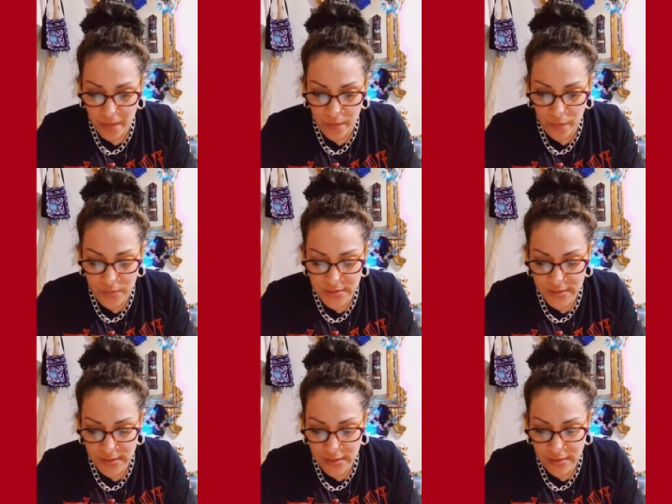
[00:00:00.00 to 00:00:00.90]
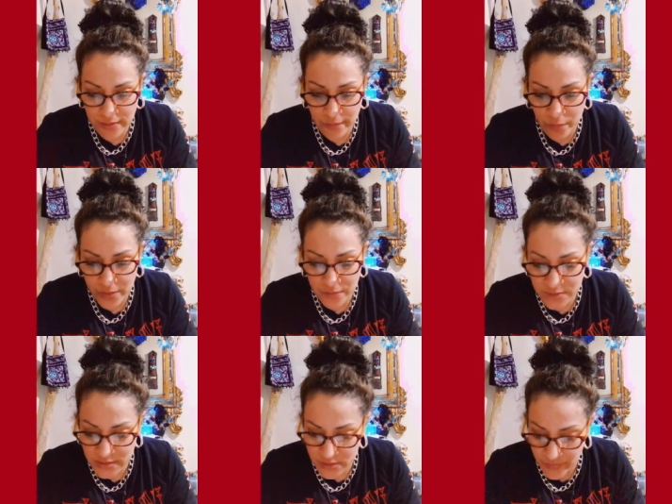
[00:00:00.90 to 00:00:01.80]
It wasn't um, what I was
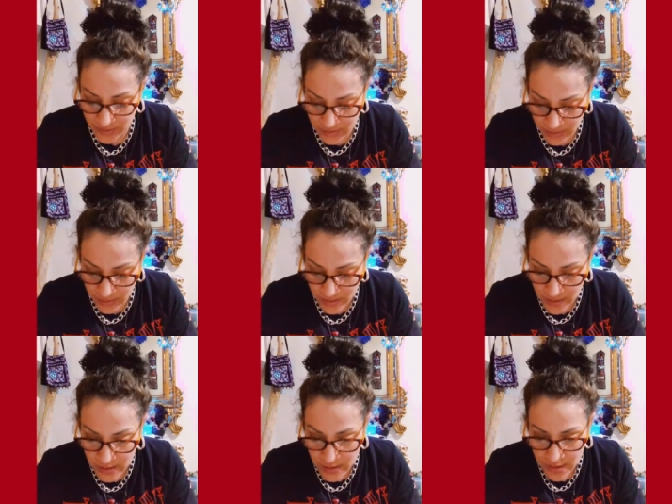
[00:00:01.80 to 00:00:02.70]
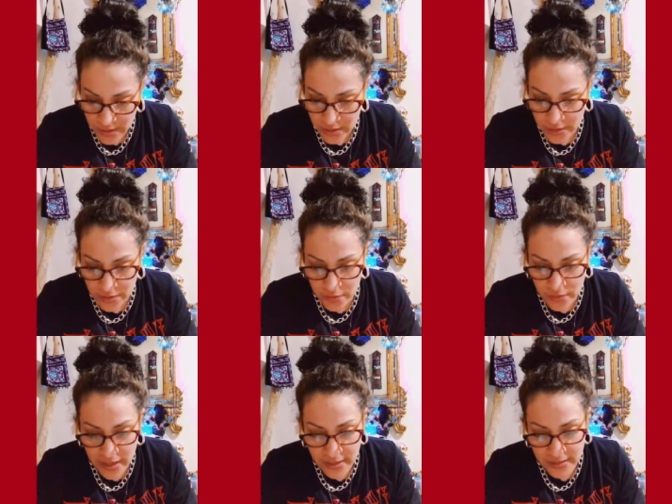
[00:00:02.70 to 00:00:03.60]
expecting, you know,
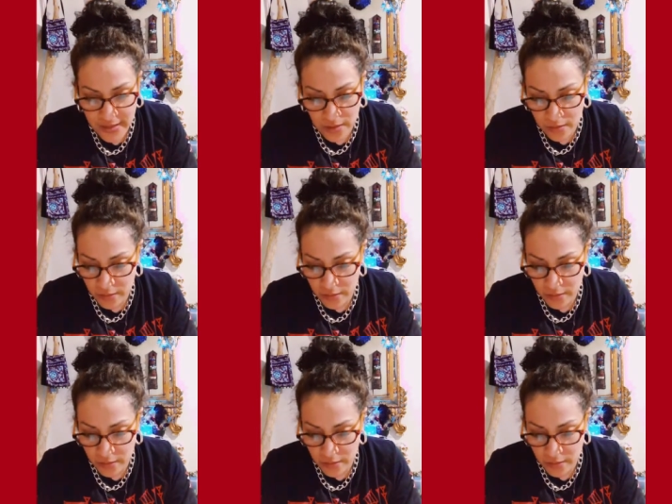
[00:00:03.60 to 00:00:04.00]
and an L.